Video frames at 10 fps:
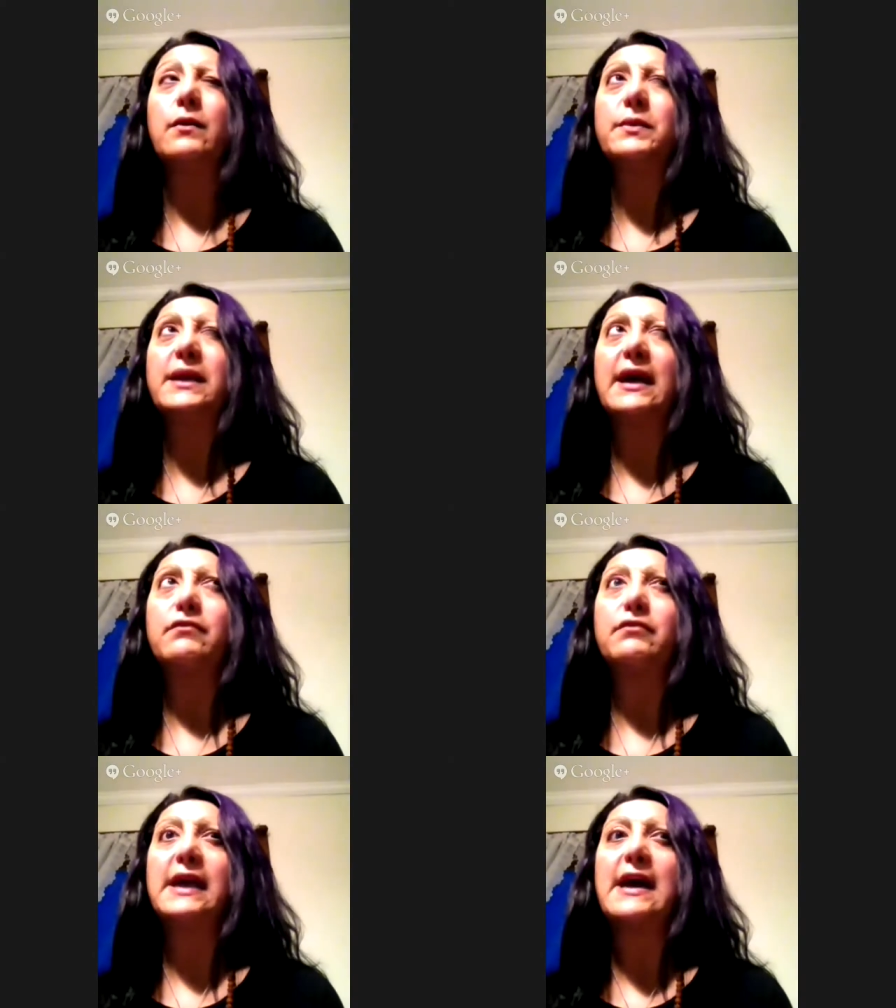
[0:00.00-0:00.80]
do we have?
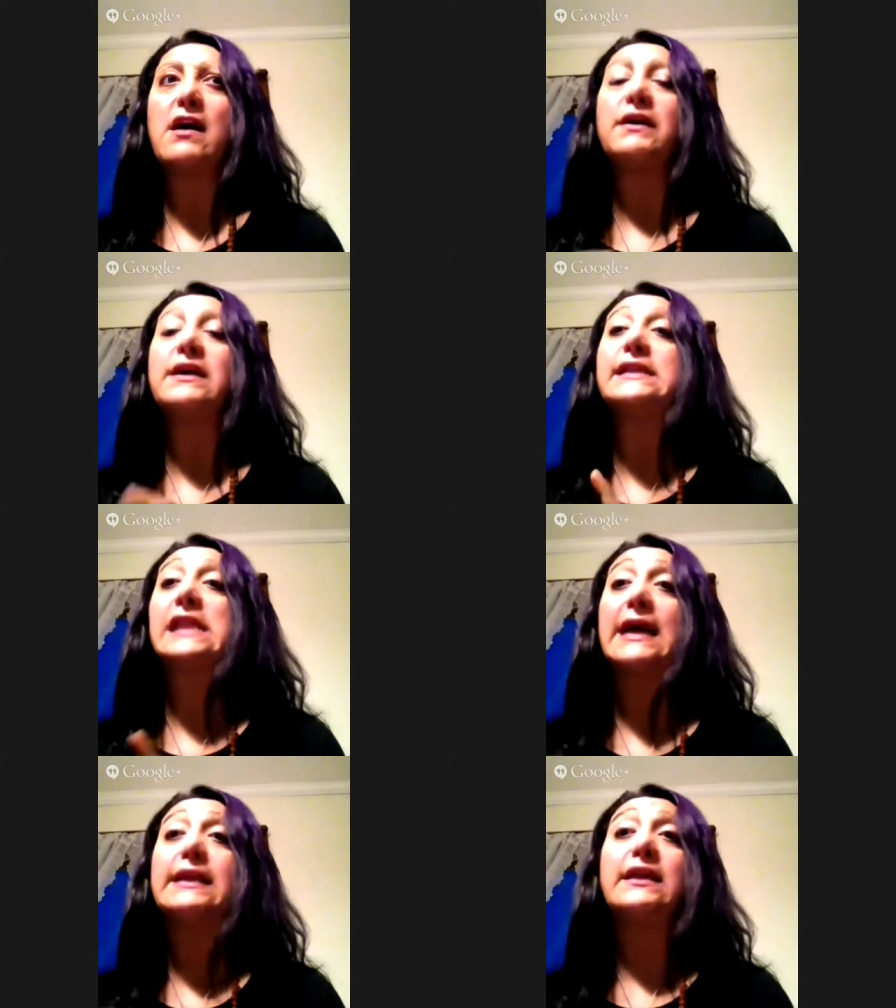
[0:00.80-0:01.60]
We have
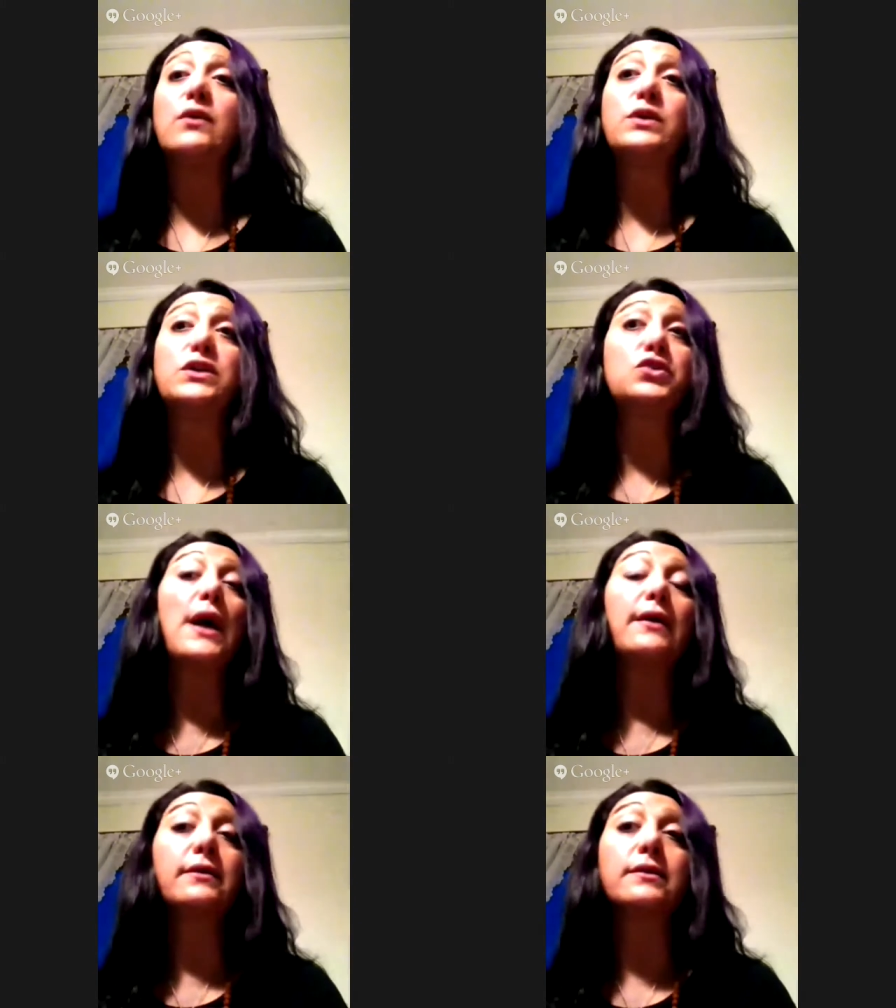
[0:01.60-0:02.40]
Aligning with
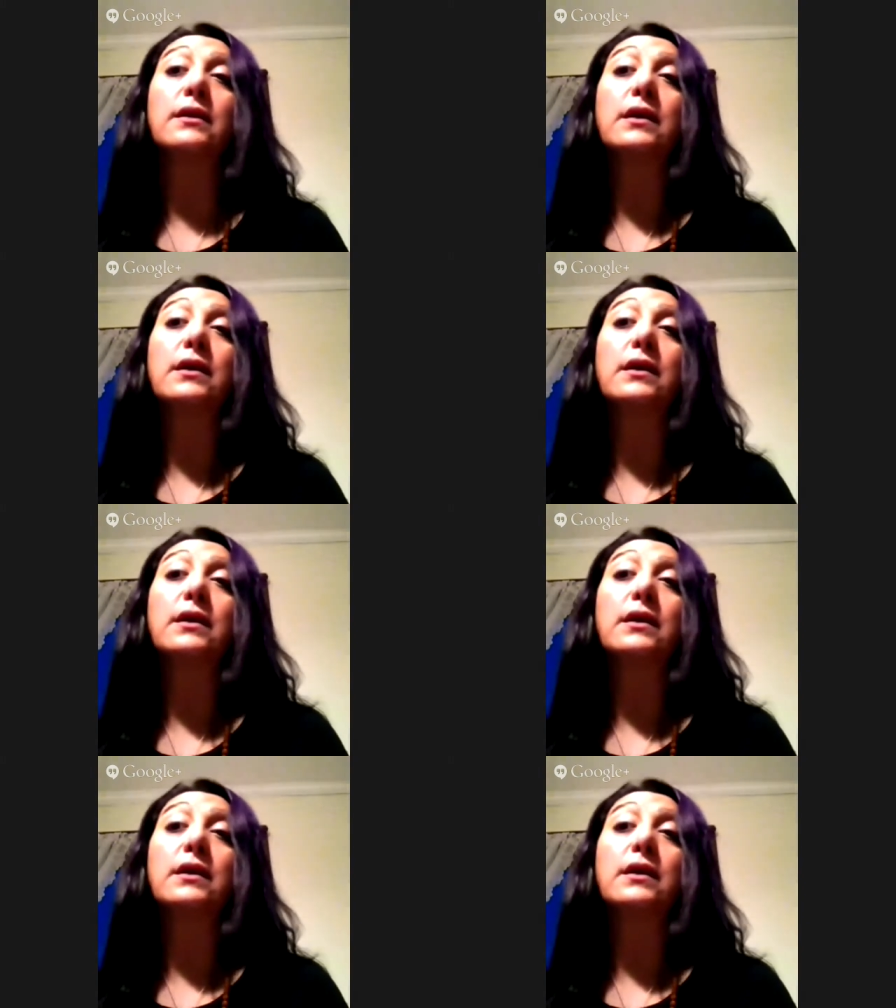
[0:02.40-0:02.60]
Trust.